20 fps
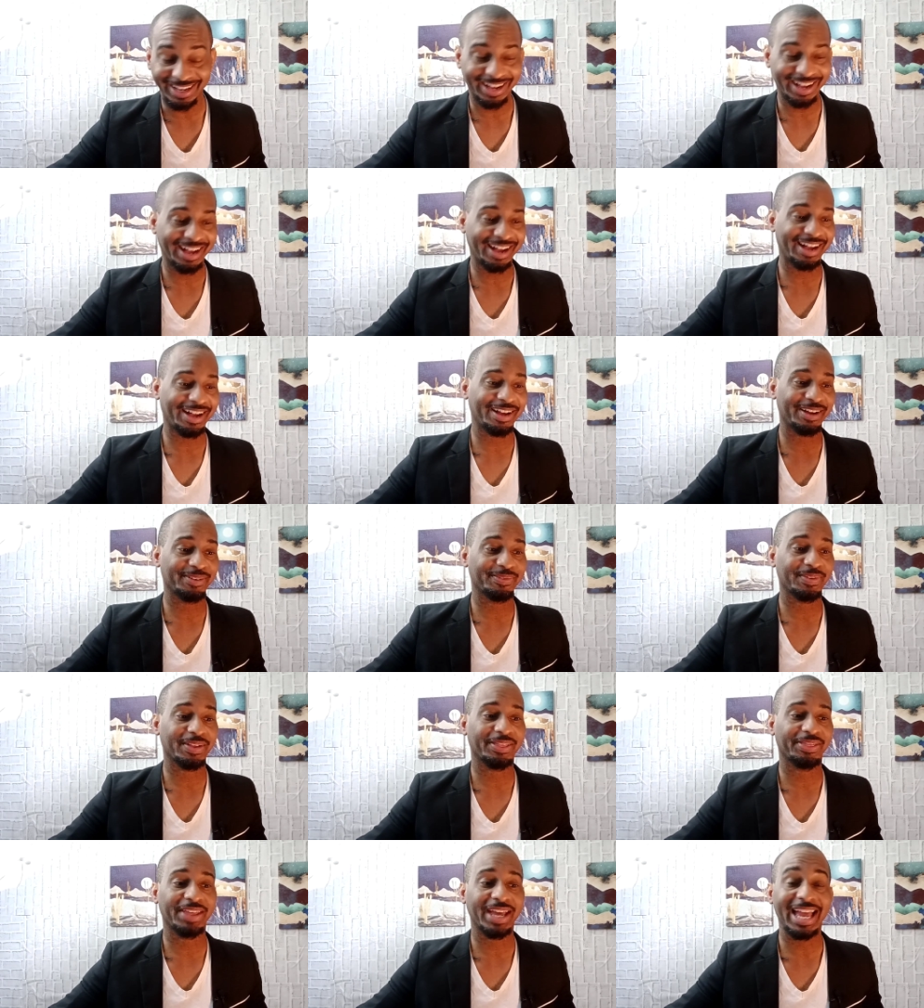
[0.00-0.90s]

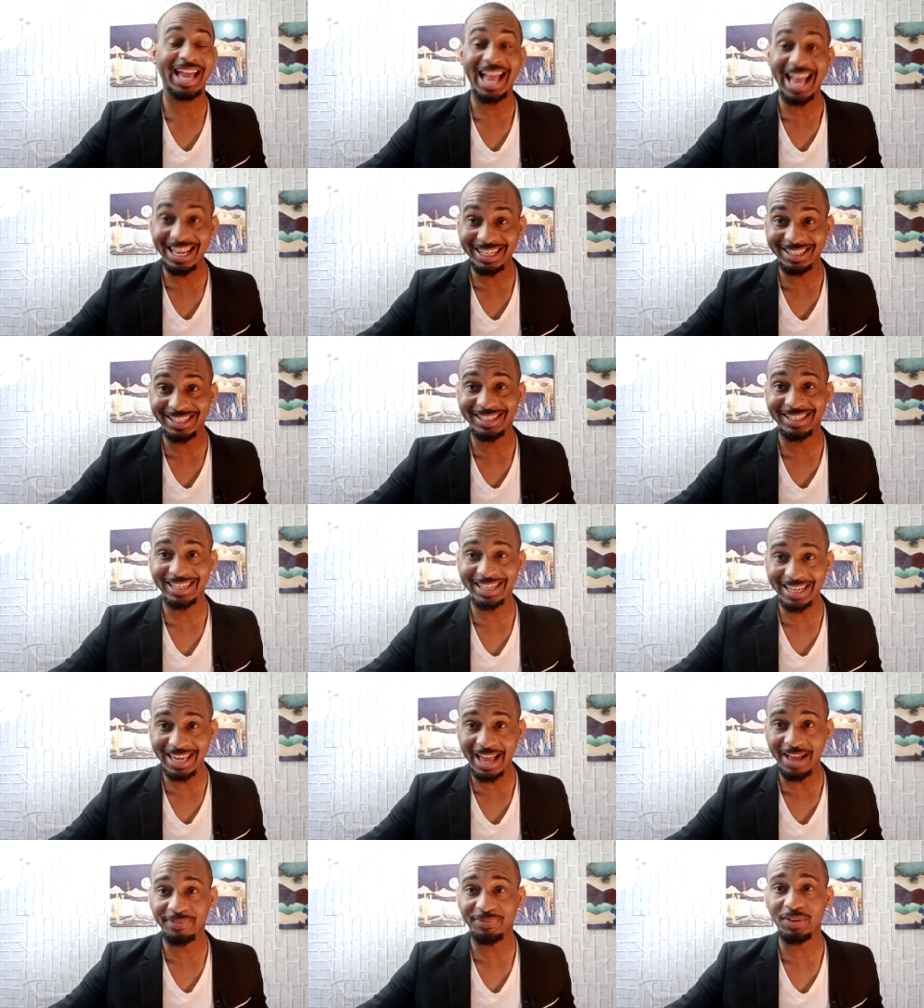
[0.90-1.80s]
of the
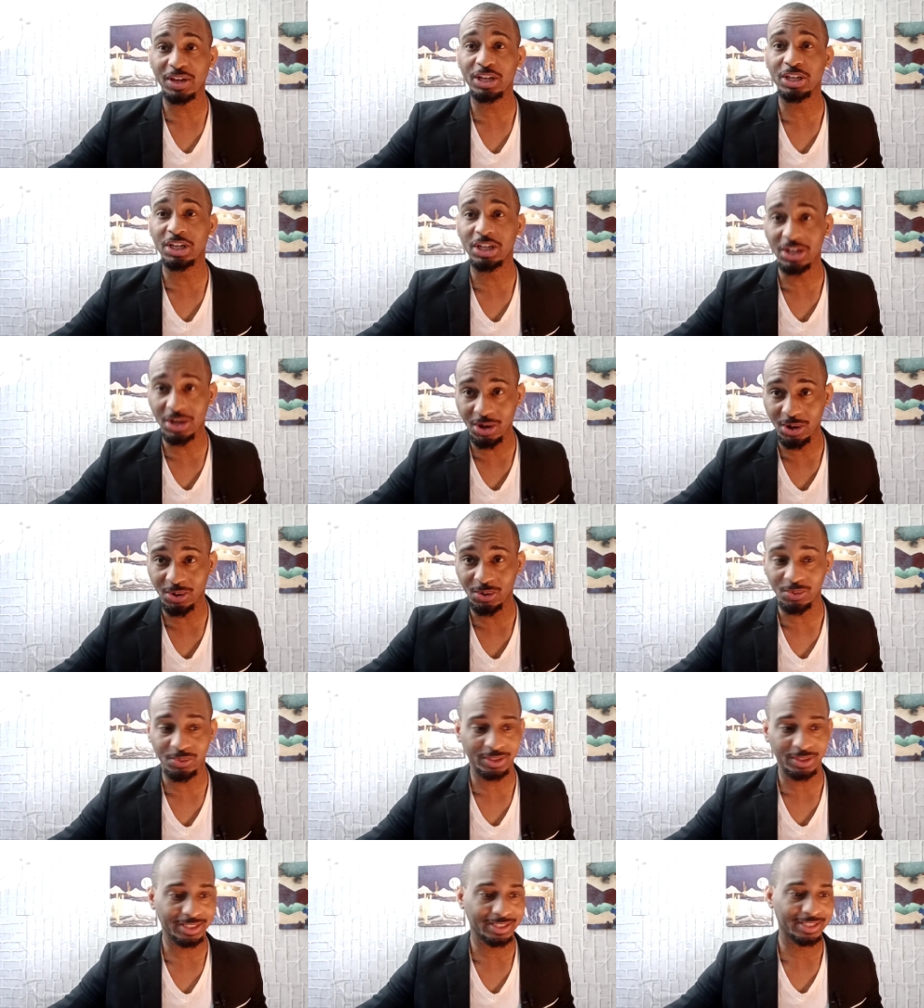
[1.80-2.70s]
SDF
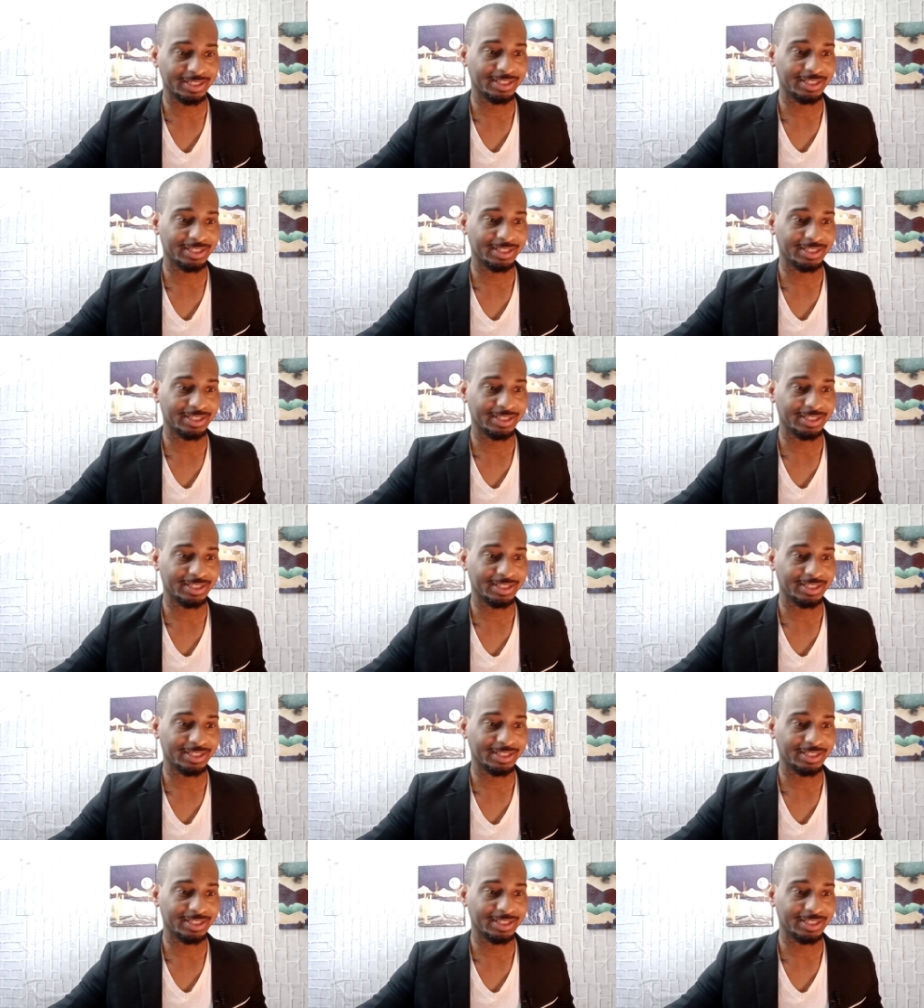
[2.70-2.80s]
node